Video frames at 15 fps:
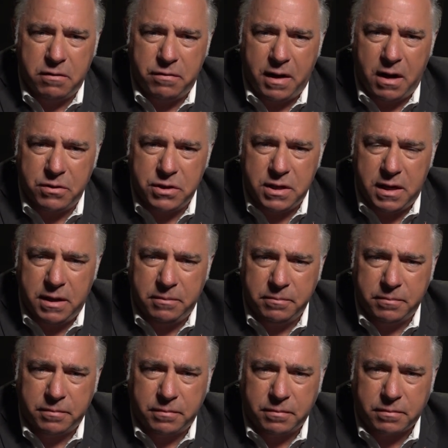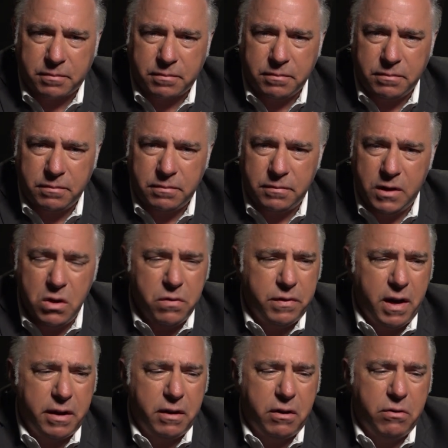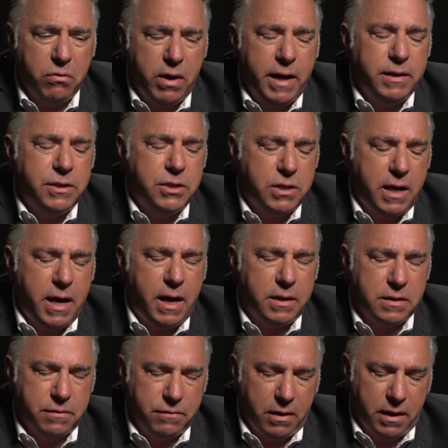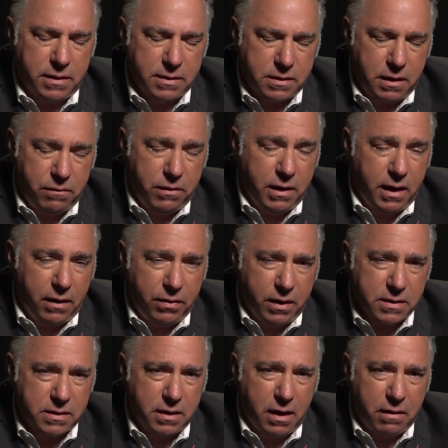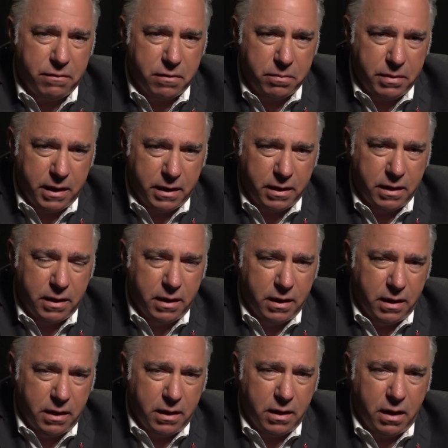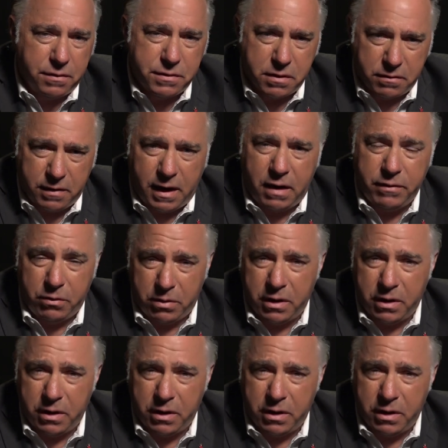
Fauci. You've got a great chance, friends, if you get this, God forbid, of surviving.